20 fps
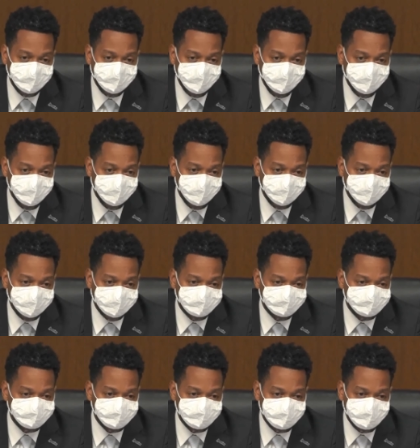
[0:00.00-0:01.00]
Or
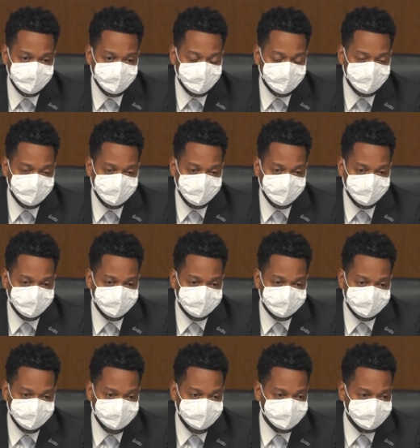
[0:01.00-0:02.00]
you know, the
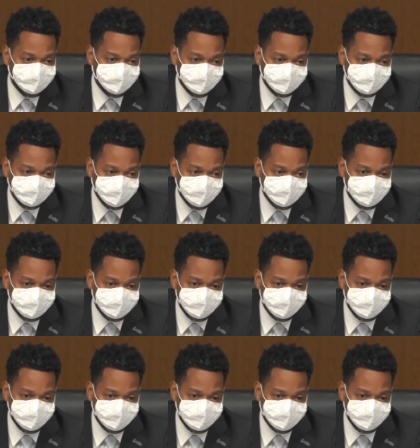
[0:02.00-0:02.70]
family that's been